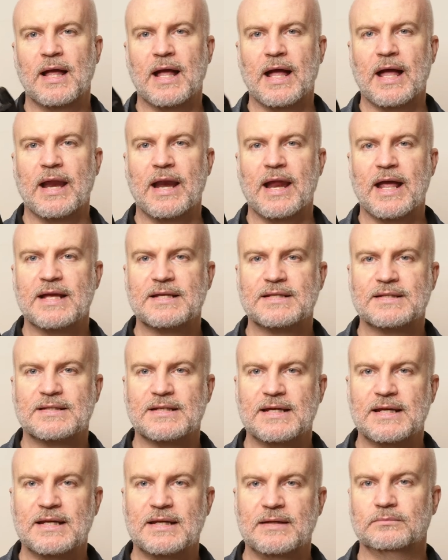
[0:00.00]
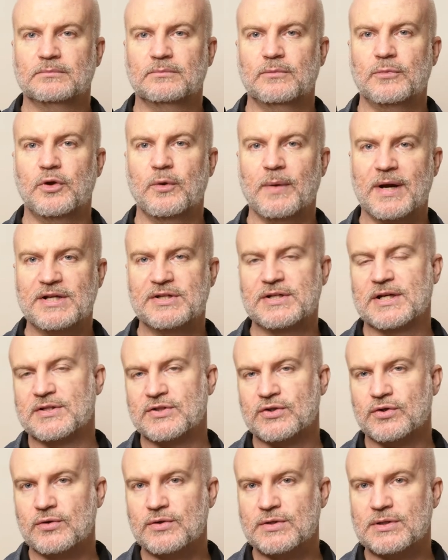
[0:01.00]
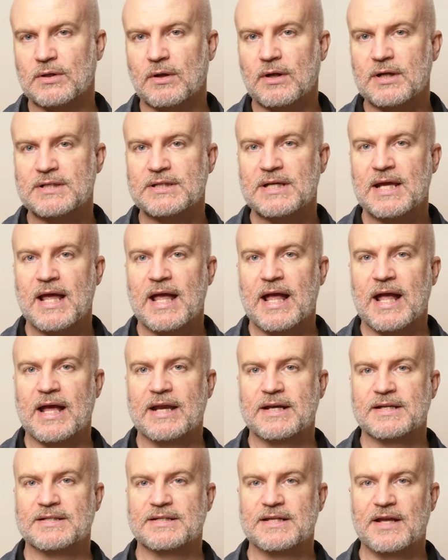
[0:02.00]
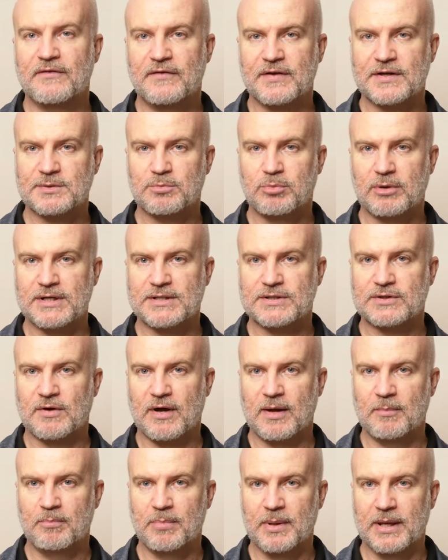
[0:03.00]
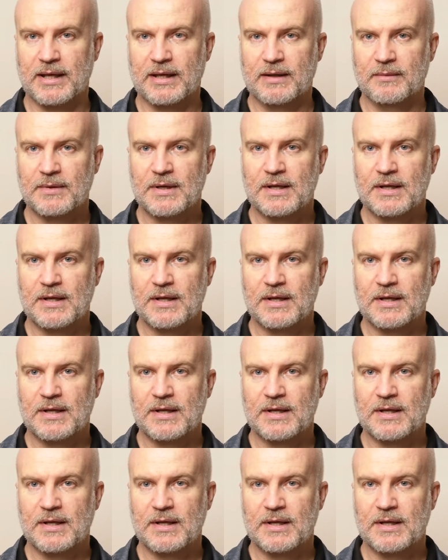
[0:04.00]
an SD UHS-II slot and a CF Express Type B.